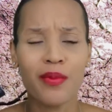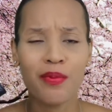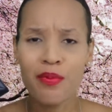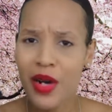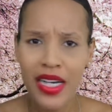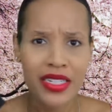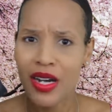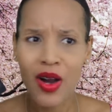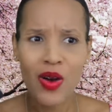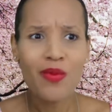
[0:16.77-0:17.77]
But
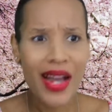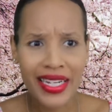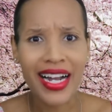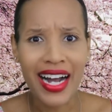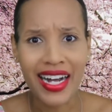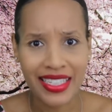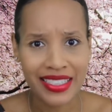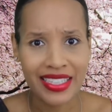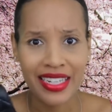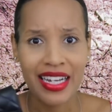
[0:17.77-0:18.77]
oh my
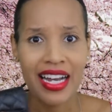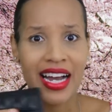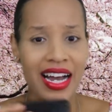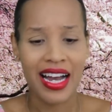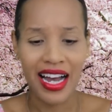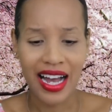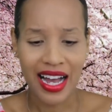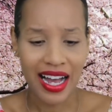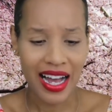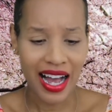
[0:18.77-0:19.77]
gosh,
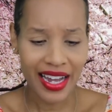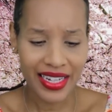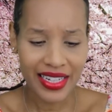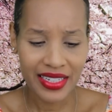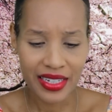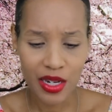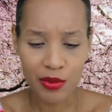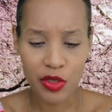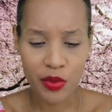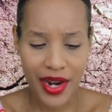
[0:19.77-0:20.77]
I ended up
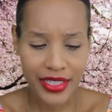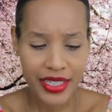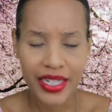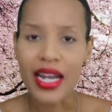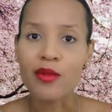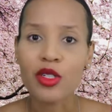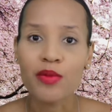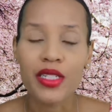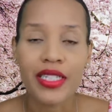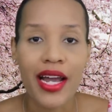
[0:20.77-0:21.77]
scratching it. I'm going to
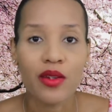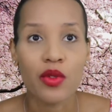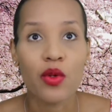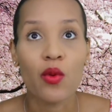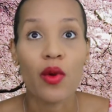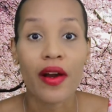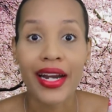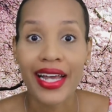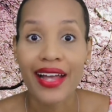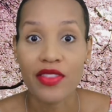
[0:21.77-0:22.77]
put down where I
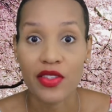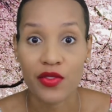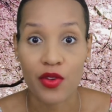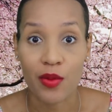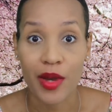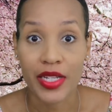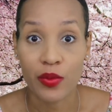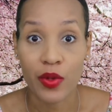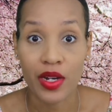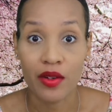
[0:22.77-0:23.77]
got this from as
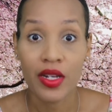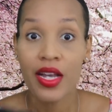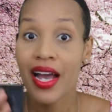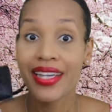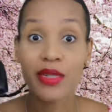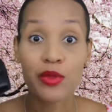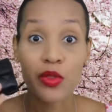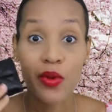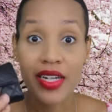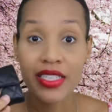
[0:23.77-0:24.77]
well. I ended up
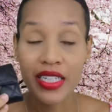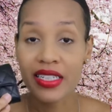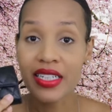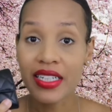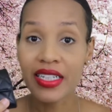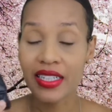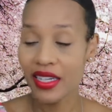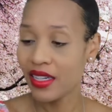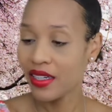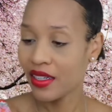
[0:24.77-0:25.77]
scratching it looking
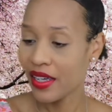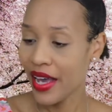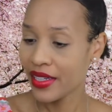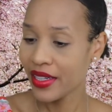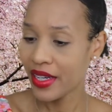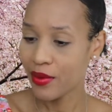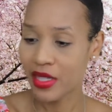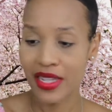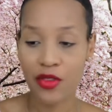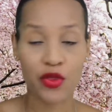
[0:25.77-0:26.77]
at it because
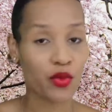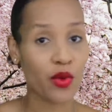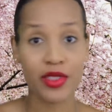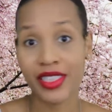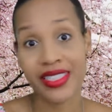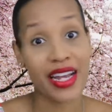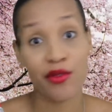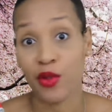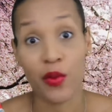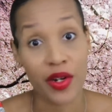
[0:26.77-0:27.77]
I throw it just
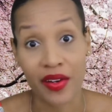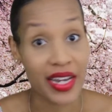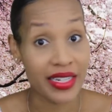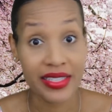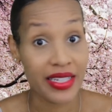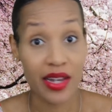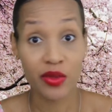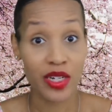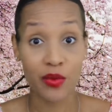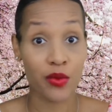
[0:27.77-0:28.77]
everywhere and it's held
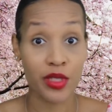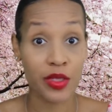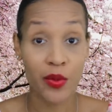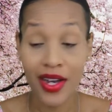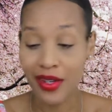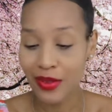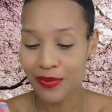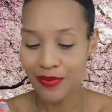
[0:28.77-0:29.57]
up really well